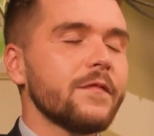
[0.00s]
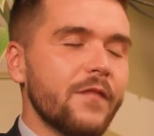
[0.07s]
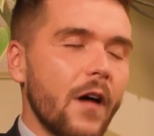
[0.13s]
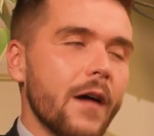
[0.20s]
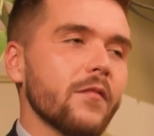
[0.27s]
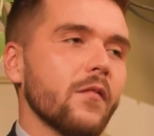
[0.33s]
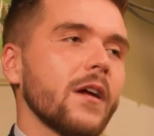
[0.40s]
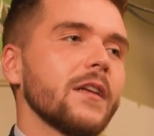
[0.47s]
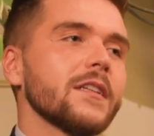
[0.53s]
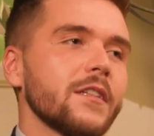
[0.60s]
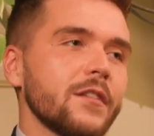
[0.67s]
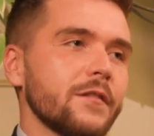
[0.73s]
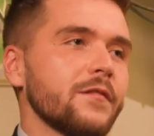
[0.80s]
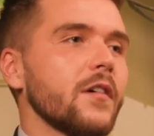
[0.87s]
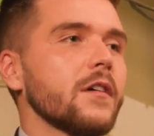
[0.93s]
5 grand
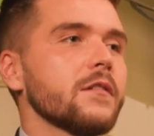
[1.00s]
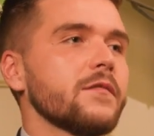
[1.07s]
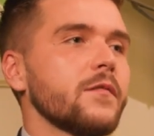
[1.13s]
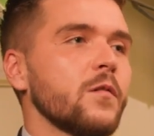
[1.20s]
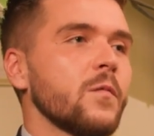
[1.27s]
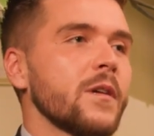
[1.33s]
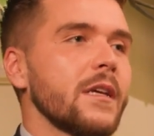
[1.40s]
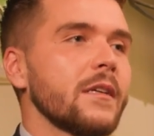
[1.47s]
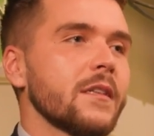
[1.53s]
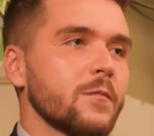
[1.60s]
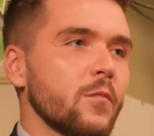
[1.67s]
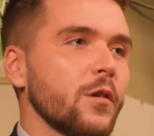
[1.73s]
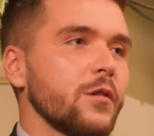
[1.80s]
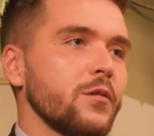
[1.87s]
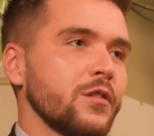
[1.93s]
in your first 4 weeks is what